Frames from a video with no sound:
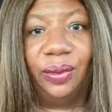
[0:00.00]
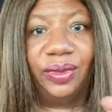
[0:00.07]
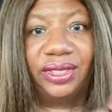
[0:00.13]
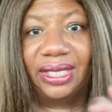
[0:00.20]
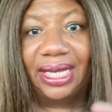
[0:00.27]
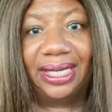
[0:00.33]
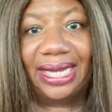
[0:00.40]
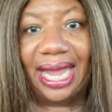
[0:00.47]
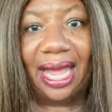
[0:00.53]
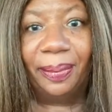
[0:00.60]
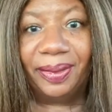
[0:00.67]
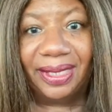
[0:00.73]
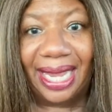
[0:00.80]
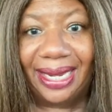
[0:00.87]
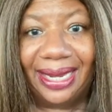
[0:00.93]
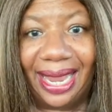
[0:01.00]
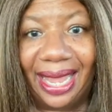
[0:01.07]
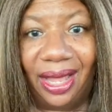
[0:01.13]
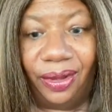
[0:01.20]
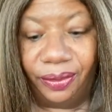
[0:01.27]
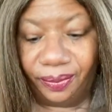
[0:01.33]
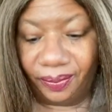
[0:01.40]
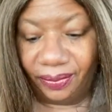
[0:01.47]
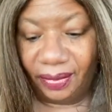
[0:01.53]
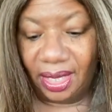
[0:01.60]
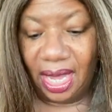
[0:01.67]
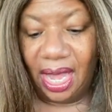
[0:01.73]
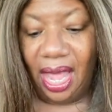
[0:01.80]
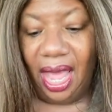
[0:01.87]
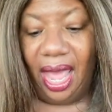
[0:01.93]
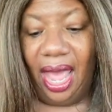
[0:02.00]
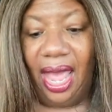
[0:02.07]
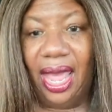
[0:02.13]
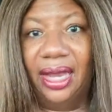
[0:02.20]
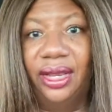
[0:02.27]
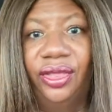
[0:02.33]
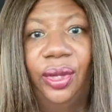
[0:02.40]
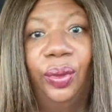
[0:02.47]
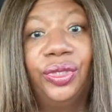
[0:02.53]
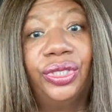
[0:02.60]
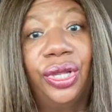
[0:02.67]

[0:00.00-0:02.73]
was suddenly upside down. And there was